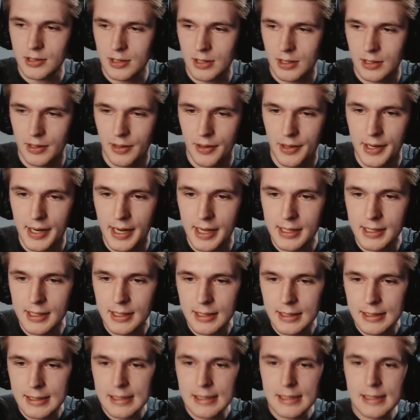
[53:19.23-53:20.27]
another day.
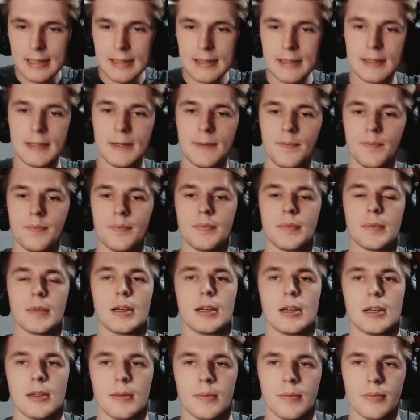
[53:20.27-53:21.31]

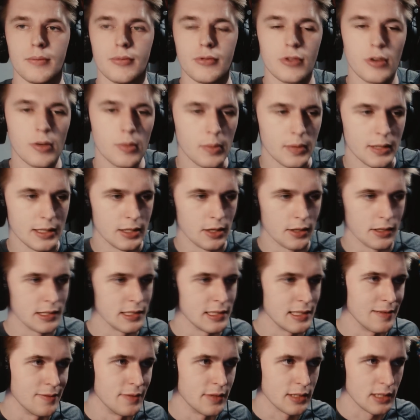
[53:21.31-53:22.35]
Probably not
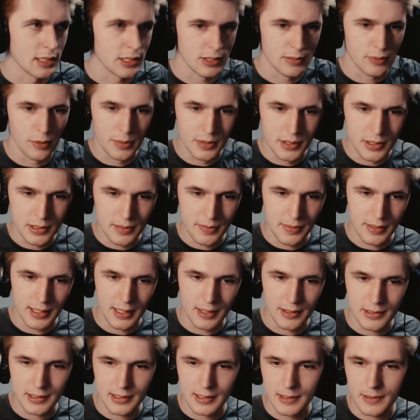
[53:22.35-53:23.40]
this evening. I should probably do something
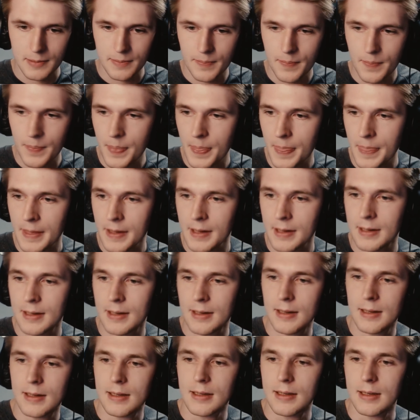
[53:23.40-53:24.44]
else now.
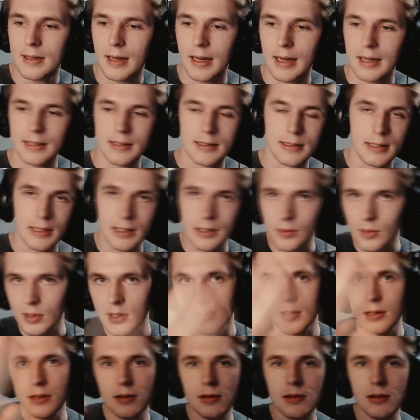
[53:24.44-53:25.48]
And I will